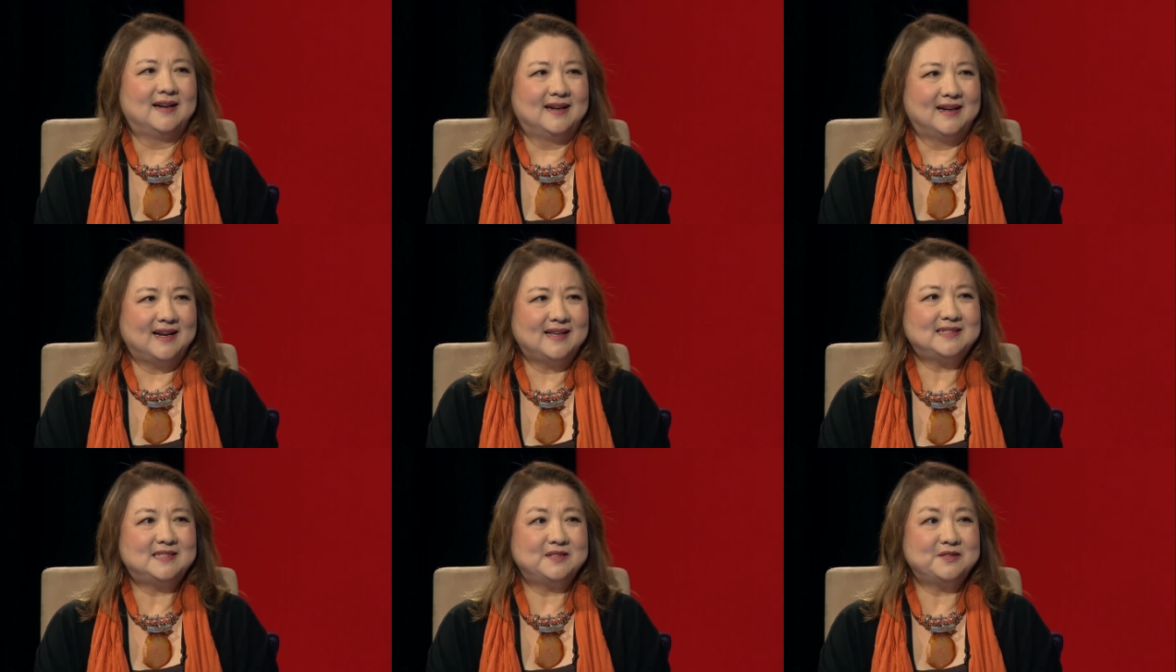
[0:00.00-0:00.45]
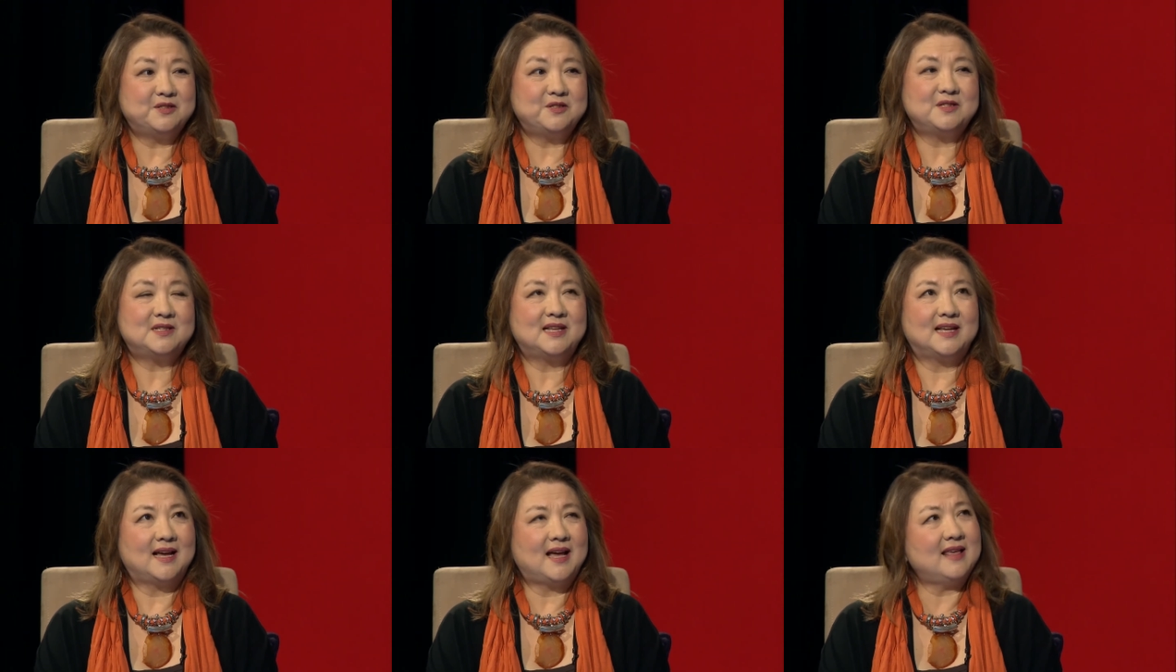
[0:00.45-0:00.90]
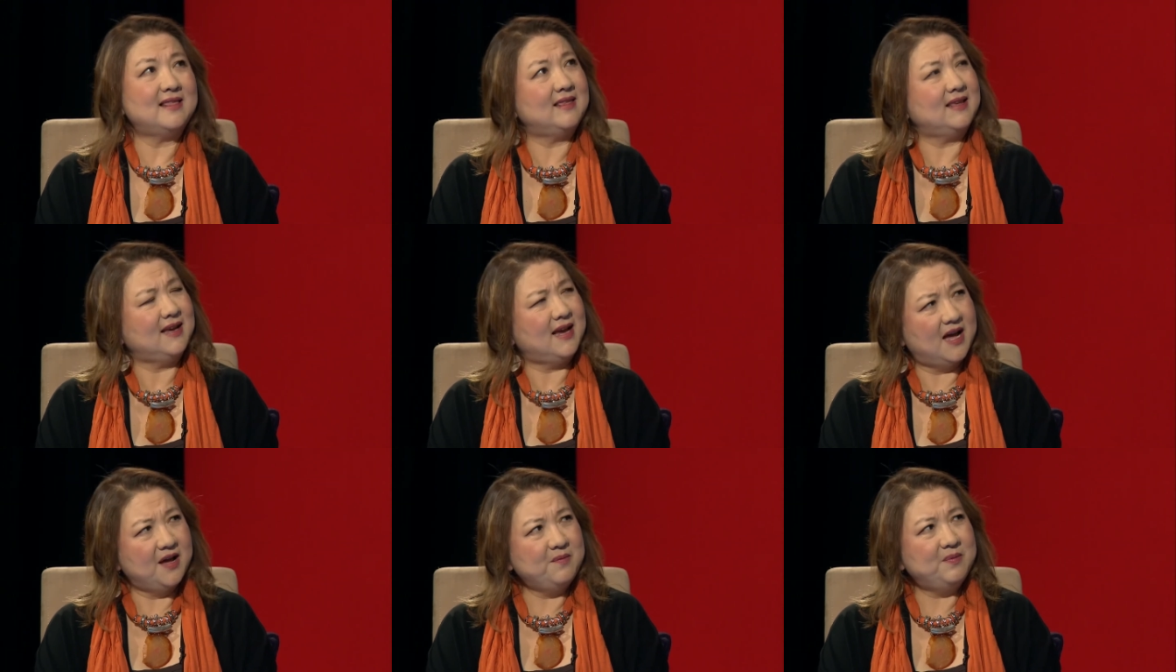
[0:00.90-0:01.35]
that's interesting i
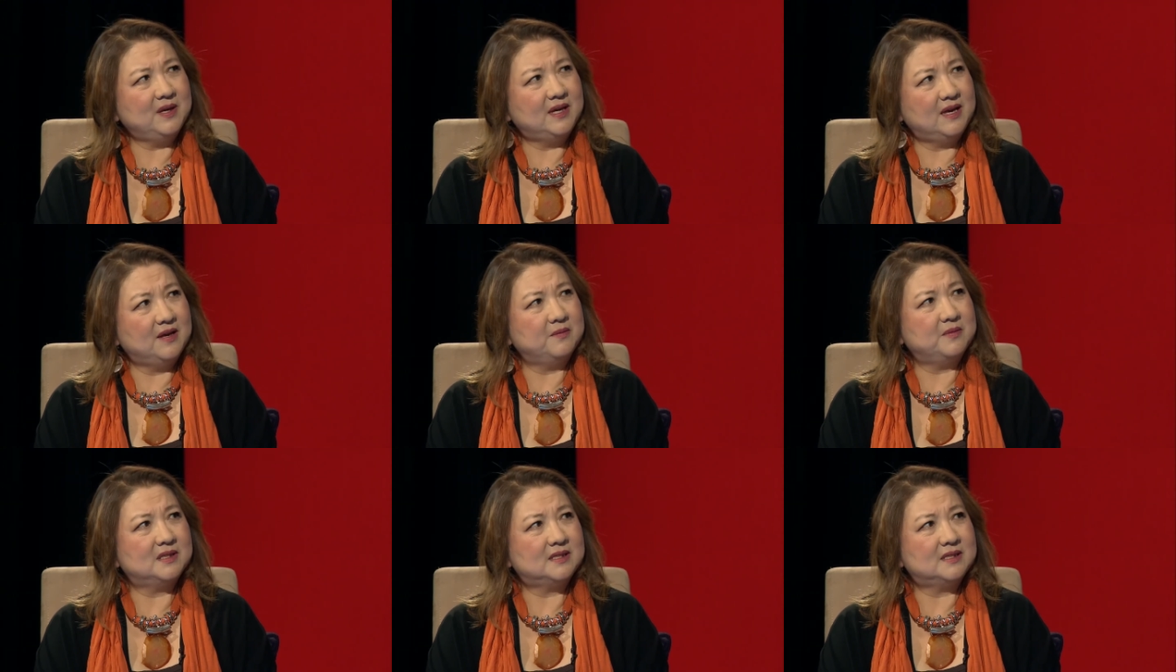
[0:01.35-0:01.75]
think i became a